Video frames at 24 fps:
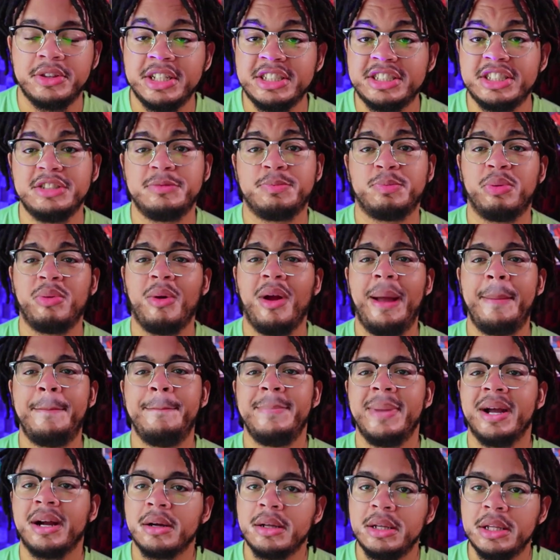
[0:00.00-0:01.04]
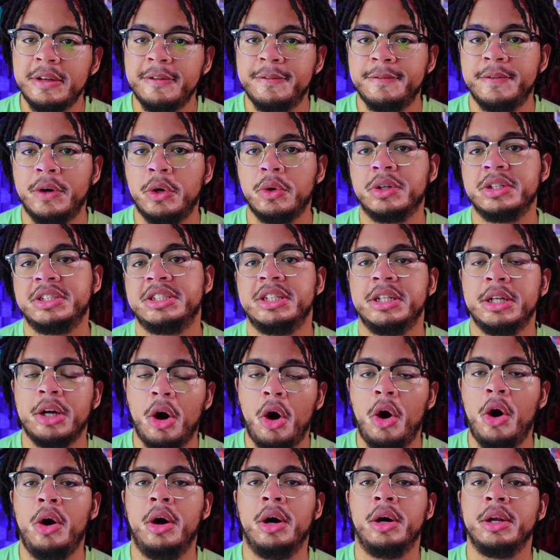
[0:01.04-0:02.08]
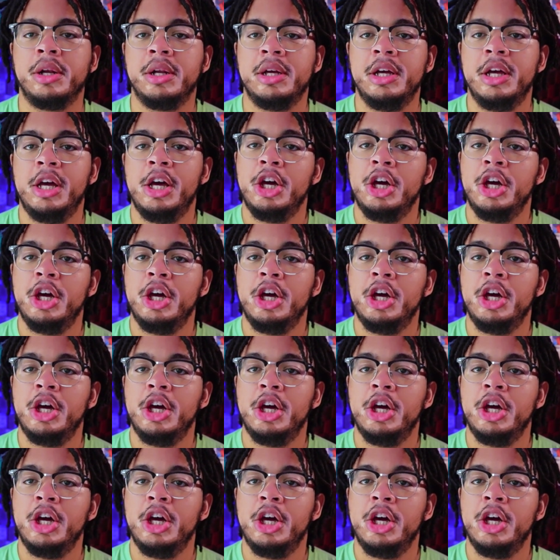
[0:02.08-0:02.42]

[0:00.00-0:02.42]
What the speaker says: this is primarily focusing on